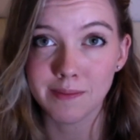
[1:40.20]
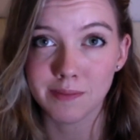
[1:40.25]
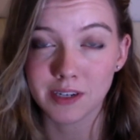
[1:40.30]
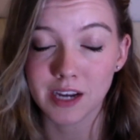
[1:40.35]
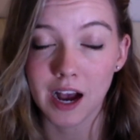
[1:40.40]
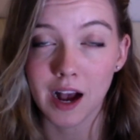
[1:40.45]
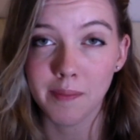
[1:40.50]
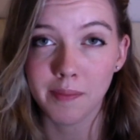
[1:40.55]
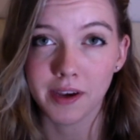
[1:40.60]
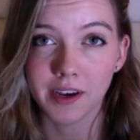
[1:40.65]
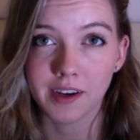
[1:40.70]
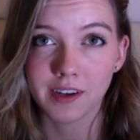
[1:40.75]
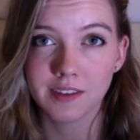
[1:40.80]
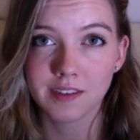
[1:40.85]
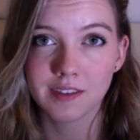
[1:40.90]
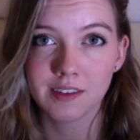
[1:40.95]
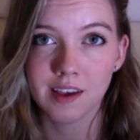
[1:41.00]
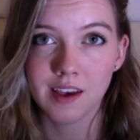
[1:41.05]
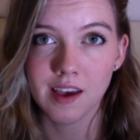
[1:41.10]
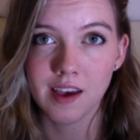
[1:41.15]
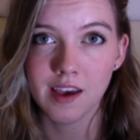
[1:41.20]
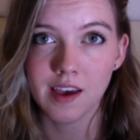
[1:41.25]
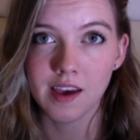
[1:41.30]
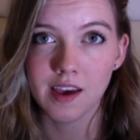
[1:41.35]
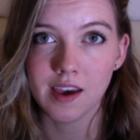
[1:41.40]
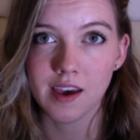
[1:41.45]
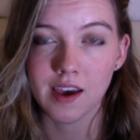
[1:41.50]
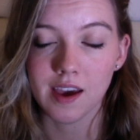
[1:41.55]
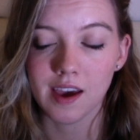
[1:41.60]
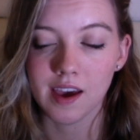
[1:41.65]
topics
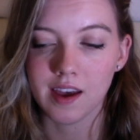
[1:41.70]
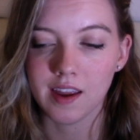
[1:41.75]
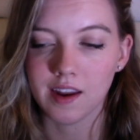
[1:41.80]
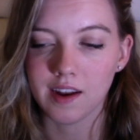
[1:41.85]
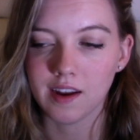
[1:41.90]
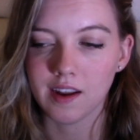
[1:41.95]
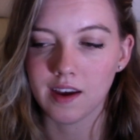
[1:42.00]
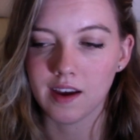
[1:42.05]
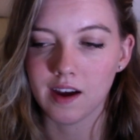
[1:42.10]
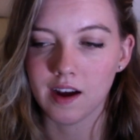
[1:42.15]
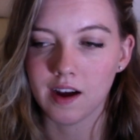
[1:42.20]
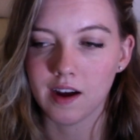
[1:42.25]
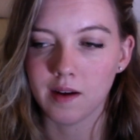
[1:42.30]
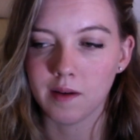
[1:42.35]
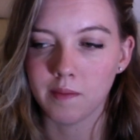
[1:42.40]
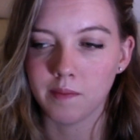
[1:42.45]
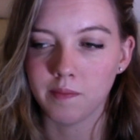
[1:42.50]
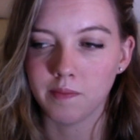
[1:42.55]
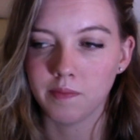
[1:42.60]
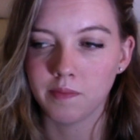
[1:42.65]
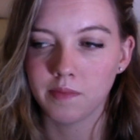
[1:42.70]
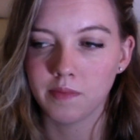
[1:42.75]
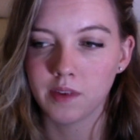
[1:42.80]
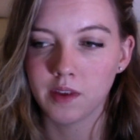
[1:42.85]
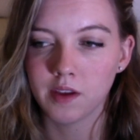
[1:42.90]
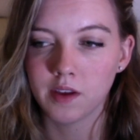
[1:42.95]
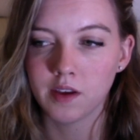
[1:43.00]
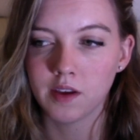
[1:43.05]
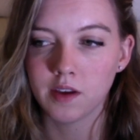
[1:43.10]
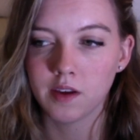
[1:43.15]
and
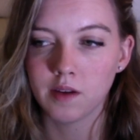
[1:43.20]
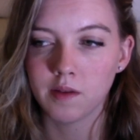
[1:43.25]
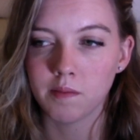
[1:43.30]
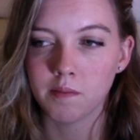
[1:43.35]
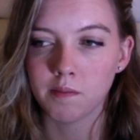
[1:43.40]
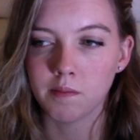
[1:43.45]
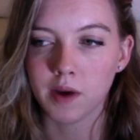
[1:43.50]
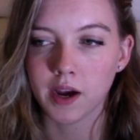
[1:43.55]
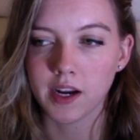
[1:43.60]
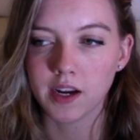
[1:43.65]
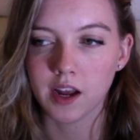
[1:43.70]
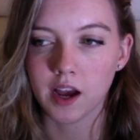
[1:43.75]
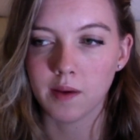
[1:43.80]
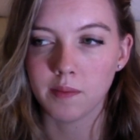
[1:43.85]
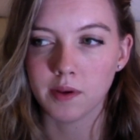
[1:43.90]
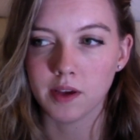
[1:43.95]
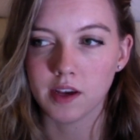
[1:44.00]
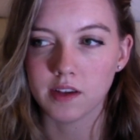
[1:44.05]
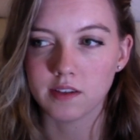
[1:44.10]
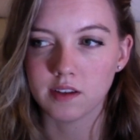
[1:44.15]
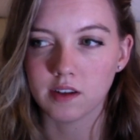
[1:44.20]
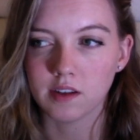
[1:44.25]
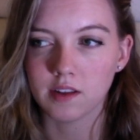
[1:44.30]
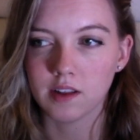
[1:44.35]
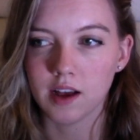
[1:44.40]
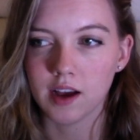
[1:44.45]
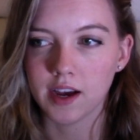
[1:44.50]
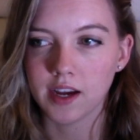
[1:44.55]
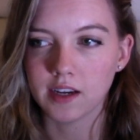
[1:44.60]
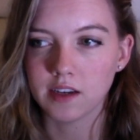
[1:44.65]
might not be as
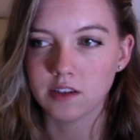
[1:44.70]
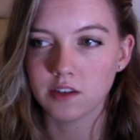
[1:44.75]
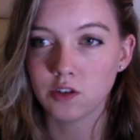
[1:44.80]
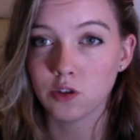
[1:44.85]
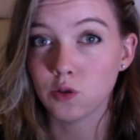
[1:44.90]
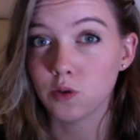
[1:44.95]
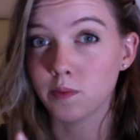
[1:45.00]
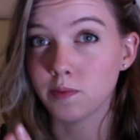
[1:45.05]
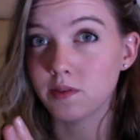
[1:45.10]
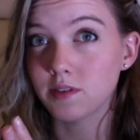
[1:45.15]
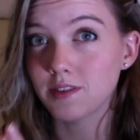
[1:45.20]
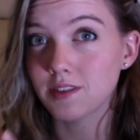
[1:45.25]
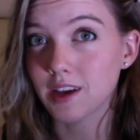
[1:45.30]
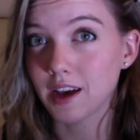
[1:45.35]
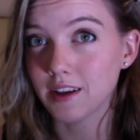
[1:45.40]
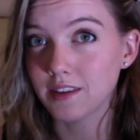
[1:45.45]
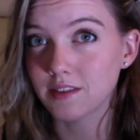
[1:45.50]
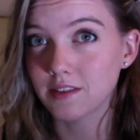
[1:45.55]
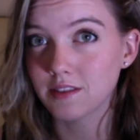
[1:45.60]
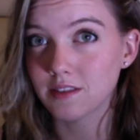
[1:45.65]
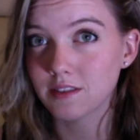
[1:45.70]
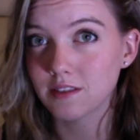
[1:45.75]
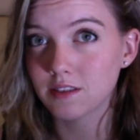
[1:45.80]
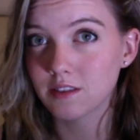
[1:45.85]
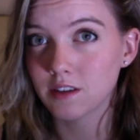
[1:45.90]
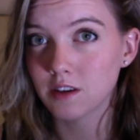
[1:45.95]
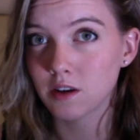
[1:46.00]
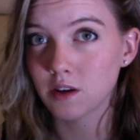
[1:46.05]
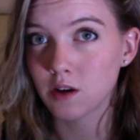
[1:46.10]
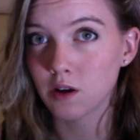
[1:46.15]
inclined to obsess
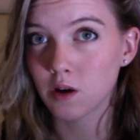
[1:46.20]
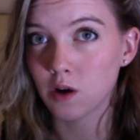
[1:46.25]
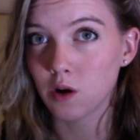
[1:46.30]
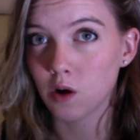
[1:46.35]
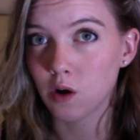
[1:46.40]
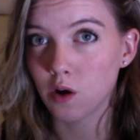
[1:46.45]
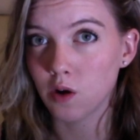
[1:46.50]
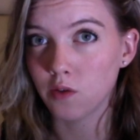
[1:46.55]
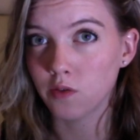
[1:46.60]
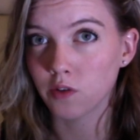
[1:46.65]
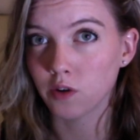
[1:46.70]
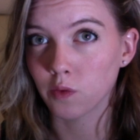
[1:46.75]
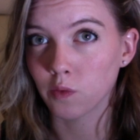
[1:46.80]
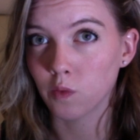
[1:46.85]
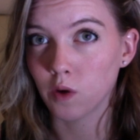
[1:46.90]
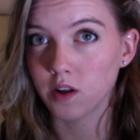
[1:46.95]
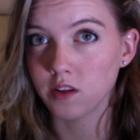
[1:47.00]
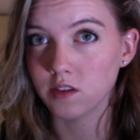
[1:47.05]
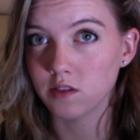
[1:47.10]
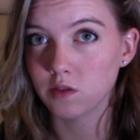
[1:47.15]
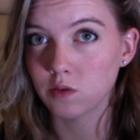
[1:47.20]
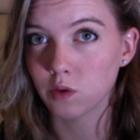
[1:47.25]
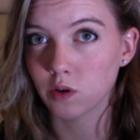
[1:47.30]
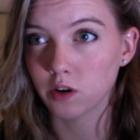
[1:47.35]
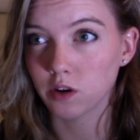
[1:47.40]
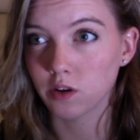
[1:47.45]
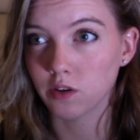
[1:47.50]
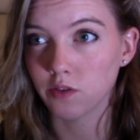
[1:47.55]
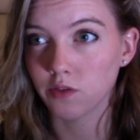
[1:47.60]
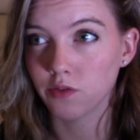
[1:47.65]
over one sort
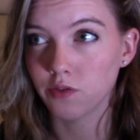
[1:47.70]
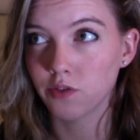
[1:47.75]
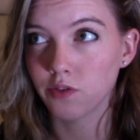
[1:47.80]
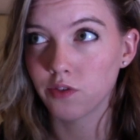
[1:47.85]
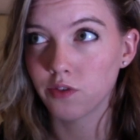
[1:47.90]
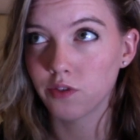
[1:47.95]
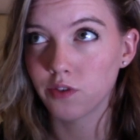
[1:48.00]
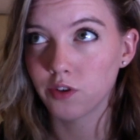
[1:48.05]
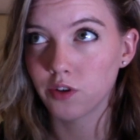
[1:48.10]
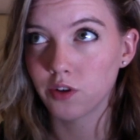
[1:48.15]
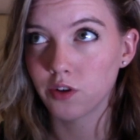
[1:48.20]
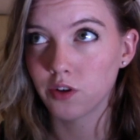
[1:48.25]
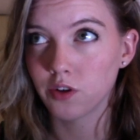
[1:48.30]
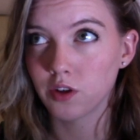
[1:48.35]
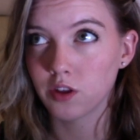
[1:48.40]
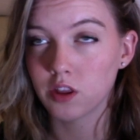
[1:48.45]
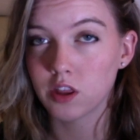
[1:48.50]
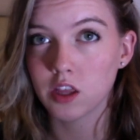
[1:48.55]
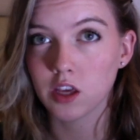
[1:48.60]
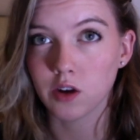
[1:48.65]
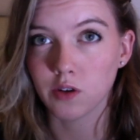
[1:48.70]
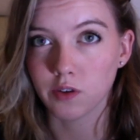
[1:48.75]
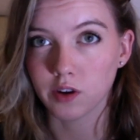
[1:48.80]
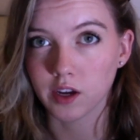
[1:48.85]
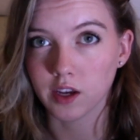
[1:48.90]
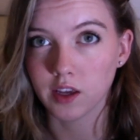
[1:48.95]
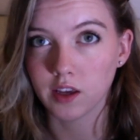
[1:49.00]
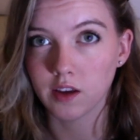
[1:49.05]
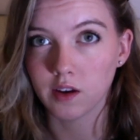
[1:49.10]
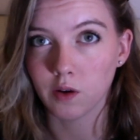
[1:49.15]
of
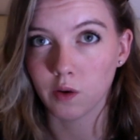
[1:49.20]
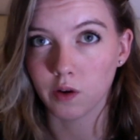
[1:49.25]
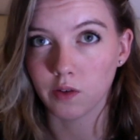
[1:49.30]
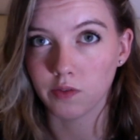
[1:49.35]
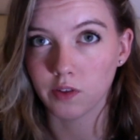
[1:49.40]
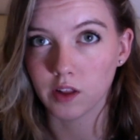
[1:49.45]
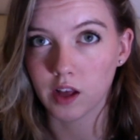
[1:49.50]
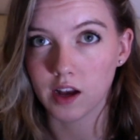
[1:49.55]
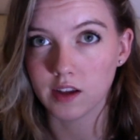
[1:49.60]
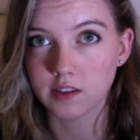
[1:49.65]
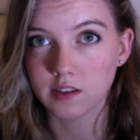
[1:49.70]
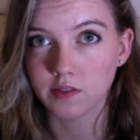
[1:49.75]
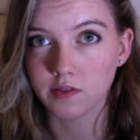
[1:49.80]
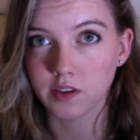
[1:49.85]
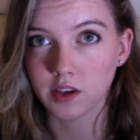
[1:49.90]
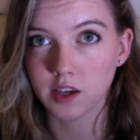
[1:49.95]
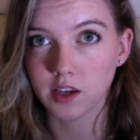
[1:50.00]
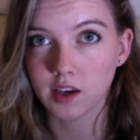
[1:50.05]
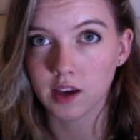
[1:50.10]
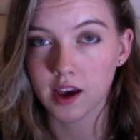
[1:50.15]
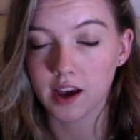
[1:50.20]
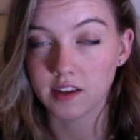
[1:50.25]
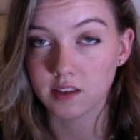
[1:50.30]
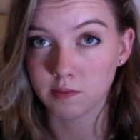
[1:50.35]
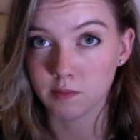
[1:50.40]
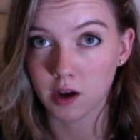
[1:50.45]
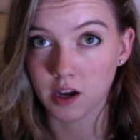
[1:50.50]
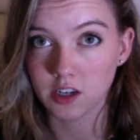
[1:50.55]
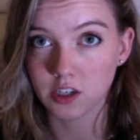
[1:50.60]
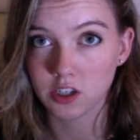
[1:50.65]
theory or philosophy as
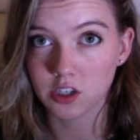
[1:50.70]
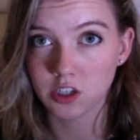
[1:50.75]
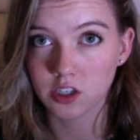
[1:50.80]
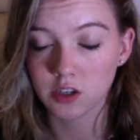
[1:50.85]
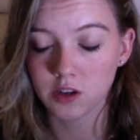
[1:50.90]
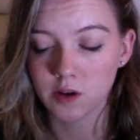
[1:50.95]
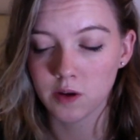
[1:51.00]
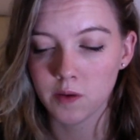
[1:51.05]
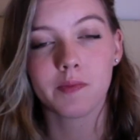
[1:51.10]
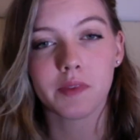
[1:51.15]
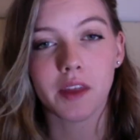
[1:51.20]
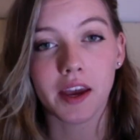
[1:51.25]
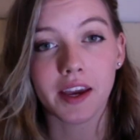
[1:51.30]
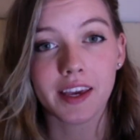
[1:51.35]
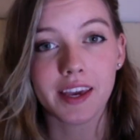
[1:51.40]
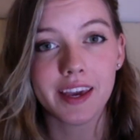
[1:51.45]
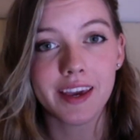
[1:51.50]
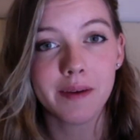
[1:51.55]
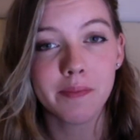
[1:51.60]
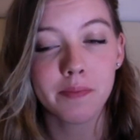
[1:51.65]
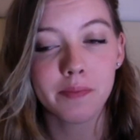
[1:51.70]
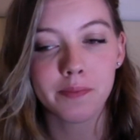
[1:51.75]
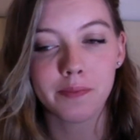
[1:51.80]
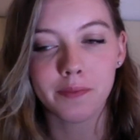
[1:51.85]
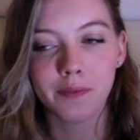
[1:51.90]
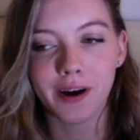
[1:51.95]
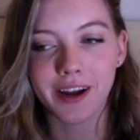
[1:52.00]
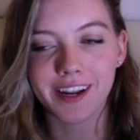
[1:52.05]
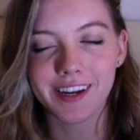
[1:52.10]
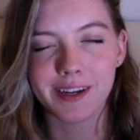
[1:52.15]
much. I keep
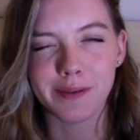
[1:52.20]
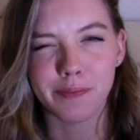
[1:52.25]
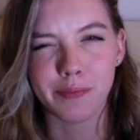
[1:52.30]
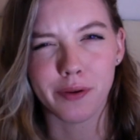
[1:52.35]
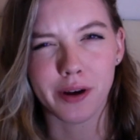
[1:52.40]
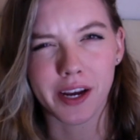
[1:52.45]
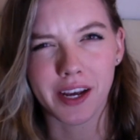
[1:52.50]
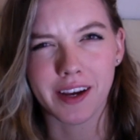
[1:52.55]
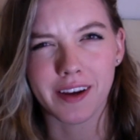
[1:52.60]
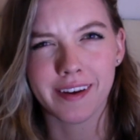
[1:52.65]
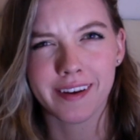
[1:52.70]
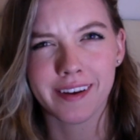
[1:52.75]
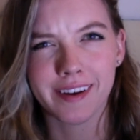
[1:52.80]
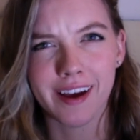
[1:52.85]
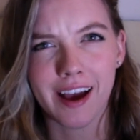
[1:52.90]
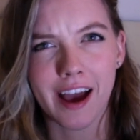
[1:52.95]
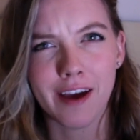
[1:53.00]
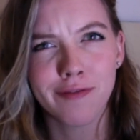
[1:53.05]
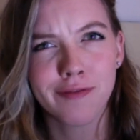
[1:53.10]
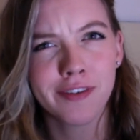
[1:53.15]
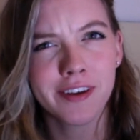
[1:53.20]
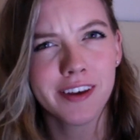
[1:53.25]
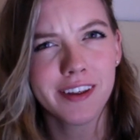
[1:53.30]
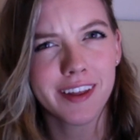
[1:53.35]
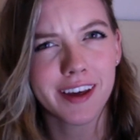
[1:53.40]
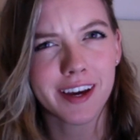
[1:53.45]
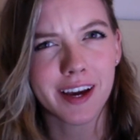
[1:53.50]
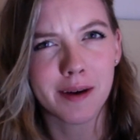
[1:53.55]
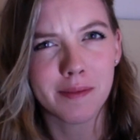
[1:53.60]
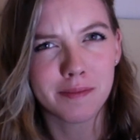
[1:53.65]
wanting to break. I feel
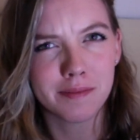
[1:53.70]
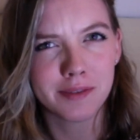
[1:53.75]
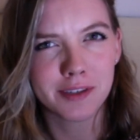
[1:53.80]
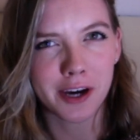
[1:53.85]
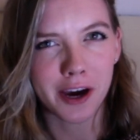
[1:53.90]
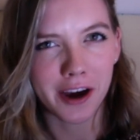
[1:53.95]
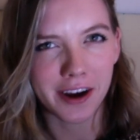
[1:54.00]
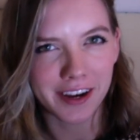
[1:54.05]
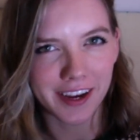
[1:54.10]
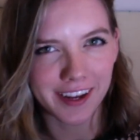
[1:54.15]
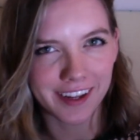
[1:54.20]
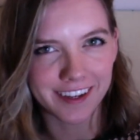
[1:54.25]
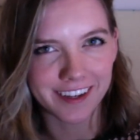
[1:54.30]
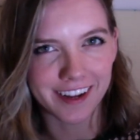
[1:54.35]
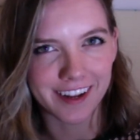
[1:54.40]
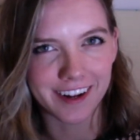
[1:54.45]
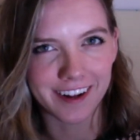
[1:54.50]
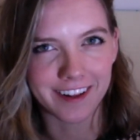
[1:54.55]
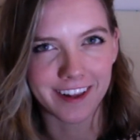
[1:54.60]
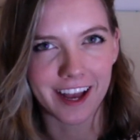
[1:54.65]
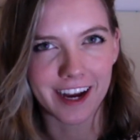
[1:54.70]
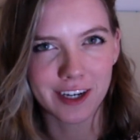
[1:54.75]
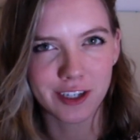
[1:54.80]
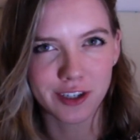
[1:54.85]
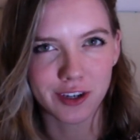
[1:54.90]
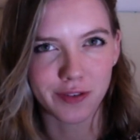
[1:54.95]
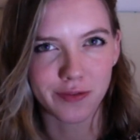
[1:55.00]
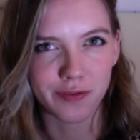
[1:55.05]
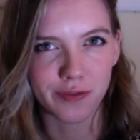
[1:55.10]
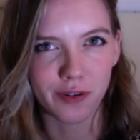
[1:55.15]
like I'm talking in a
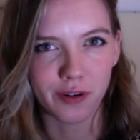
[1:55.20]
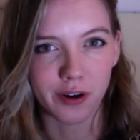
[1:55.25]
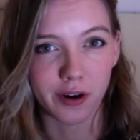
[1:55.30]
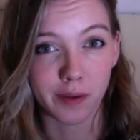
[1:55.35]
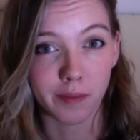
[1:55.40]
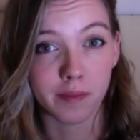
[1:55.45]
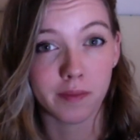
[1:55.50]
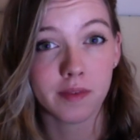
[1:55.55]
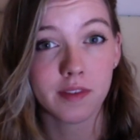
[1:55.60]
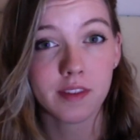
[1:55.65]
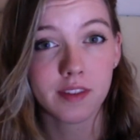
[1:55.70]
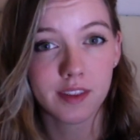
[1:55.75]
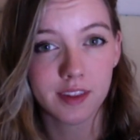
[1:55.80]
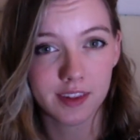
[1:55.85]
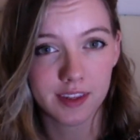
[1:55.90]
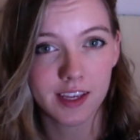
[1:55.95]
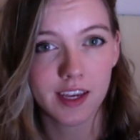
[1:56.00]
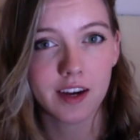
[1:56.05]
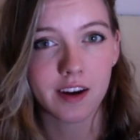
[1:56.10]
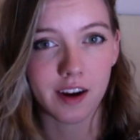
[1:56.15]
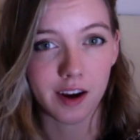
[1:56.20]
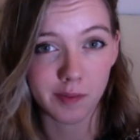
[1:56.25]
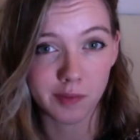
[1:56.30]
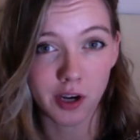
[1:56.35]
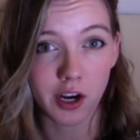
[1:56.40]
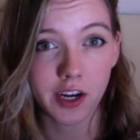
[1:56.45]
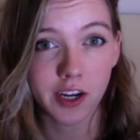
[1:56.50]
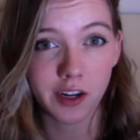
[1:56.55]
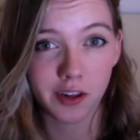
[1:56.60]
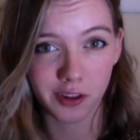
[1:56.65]
lecture form. Here, I'm
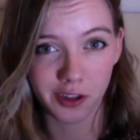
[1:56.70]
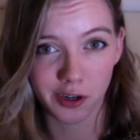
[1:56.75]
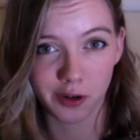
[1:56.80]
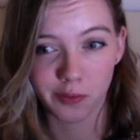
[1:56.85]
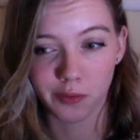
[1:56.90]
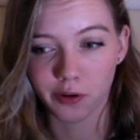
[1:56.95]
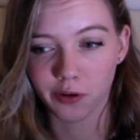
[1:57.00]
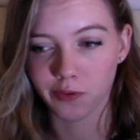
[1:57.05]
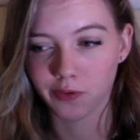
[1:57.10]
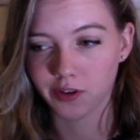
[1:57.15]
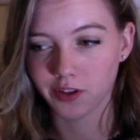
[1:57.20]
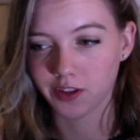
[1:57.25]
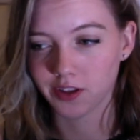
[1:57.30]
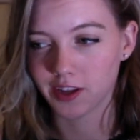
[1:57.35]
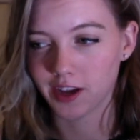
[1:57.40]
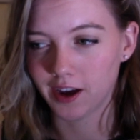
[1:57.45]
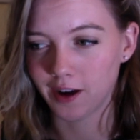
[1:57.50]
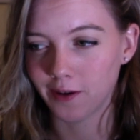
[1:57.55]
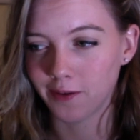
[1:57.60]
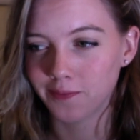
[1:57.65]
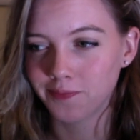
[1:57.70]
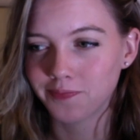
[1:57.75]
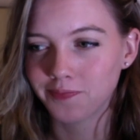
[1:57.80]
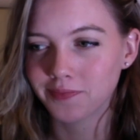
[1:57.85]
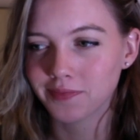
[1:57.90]
talking a little more real now.